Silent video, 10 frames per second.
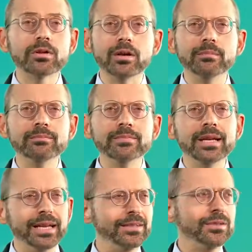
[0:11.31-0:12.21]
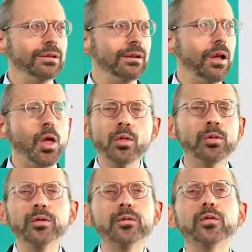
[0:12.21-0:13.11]
sorghum is
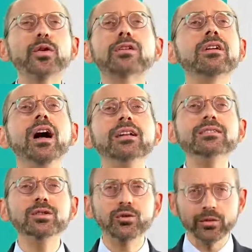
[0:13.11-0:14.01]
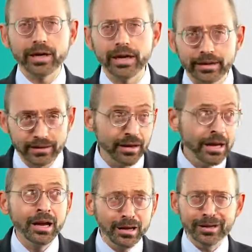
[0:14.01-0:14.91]
the forgotten grain.
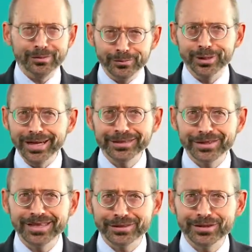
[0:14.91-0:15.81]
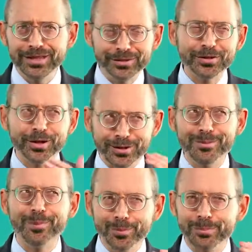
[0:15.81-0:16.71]
The United States is actually the
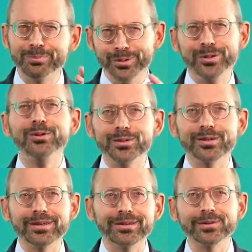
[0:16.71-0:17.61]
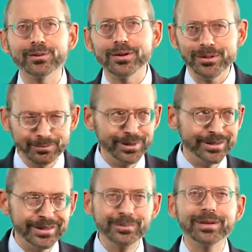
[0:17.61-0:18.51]
#1 producer of sorghum, but
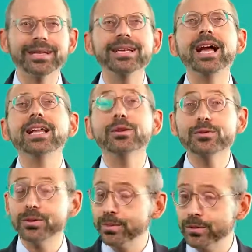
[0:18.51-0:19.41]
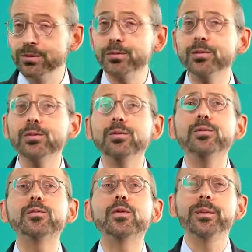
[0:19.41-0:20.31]
it's typically not used to produce
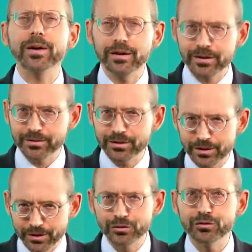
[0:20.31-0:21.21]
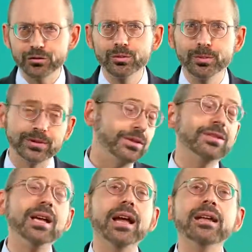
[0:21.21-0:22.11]
food for American consumers.
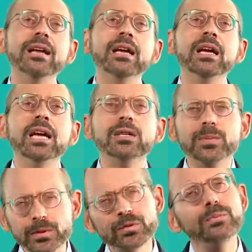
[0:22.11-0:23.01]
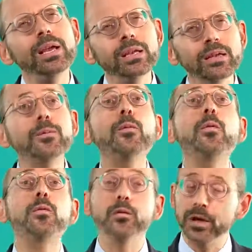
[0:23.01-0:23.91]
Instead, it's produced mainly for
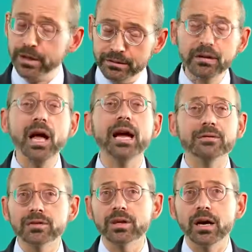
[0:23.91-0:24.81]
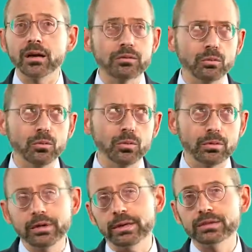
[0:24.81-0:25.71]
feeding livestock,
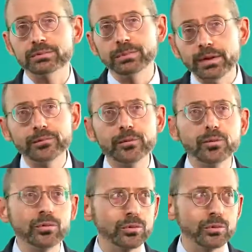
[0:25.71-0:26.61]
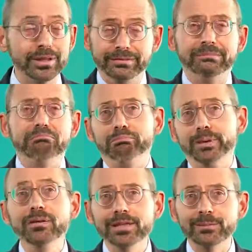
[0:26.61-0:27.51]
or as pet food, or even
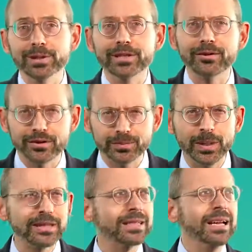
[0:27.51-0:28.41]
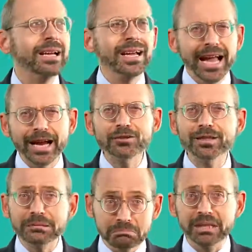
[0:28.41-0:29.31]
building materials. But it's
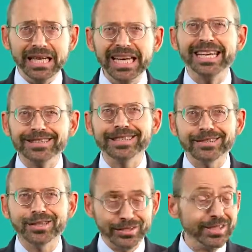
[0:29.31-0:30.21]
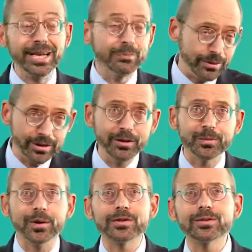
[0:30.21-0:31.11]
actually eaten as a staple in other
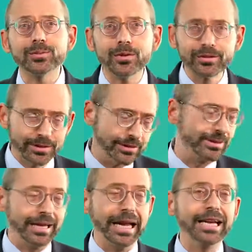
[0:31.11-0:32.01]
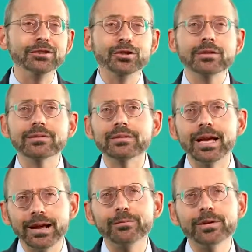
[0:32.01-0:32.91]
parts of the world, such as Asia and
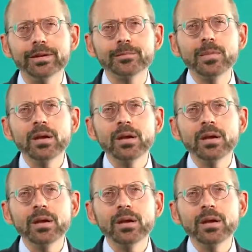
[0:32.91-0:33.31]
Africa,